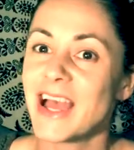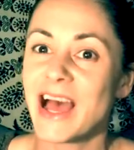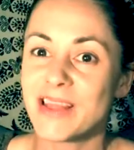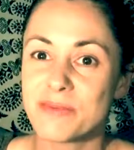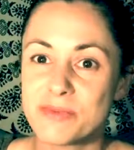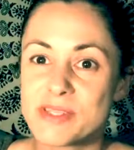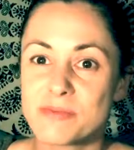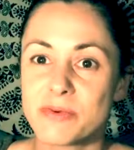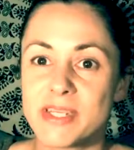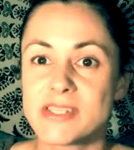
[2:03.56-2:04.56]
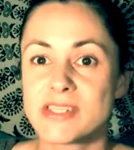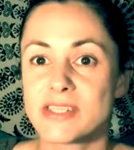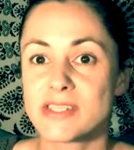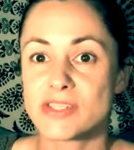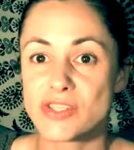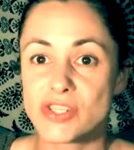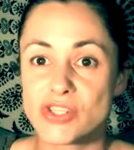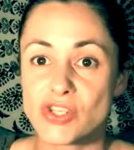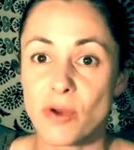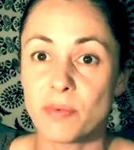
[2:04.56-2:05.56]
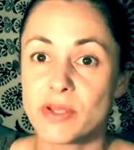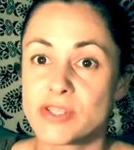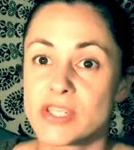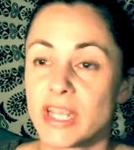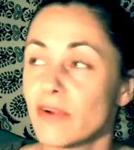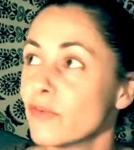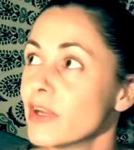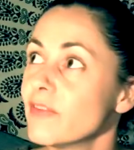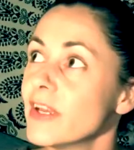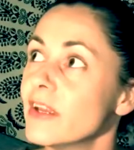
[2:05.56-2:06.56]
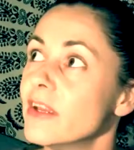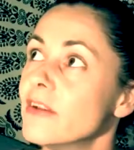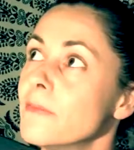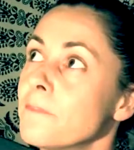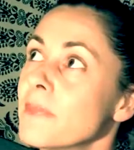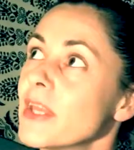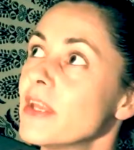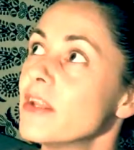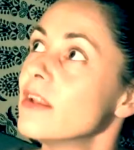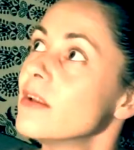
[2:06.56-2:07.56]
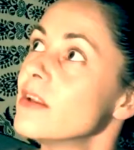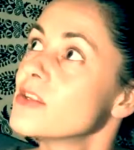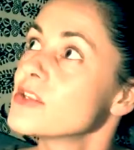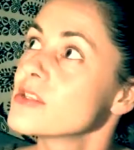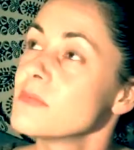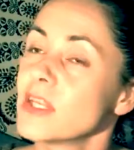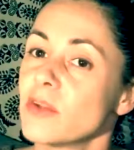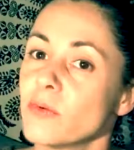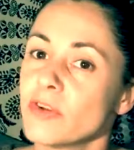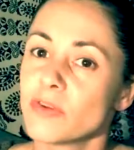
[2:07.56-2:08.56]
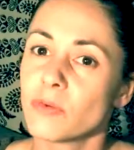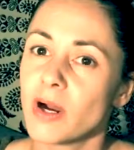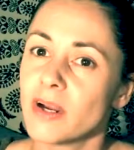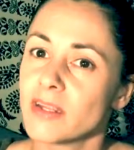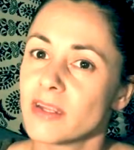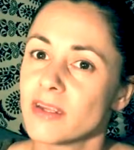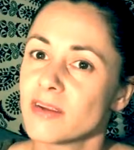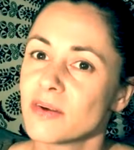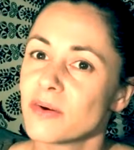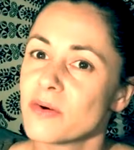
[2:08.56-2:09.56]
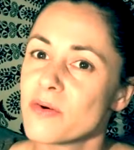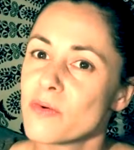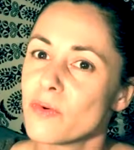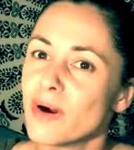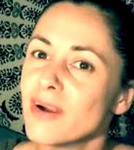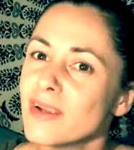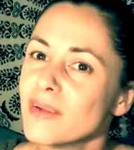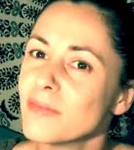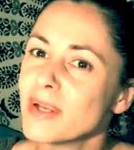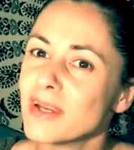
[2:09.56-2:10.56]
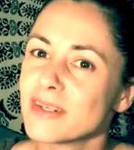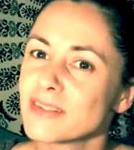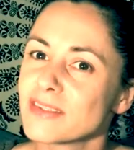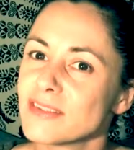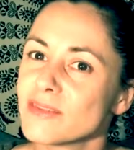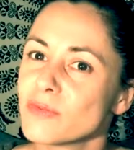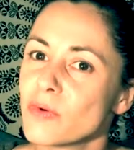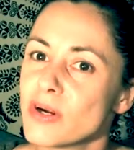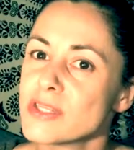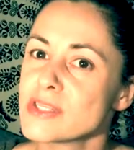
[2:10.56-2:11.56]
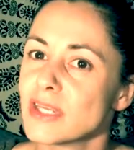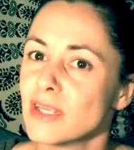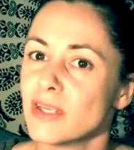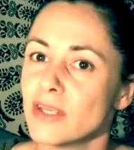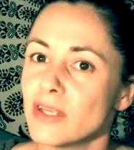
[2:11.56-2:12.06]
And there must be ways to stop it, to get rid of it. And it does make you wonder, why am I anxious? What is it?